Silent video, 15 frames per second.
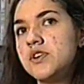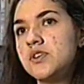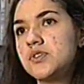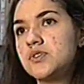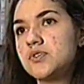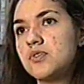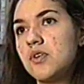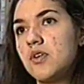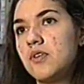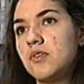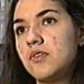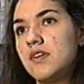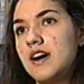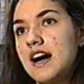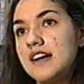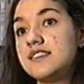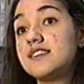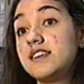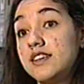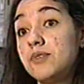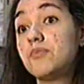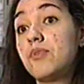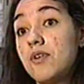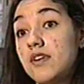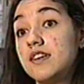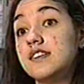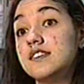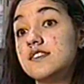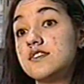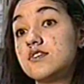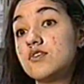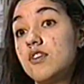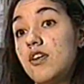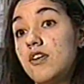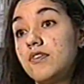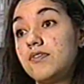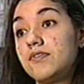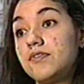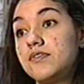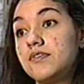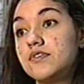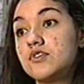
So I see the importance of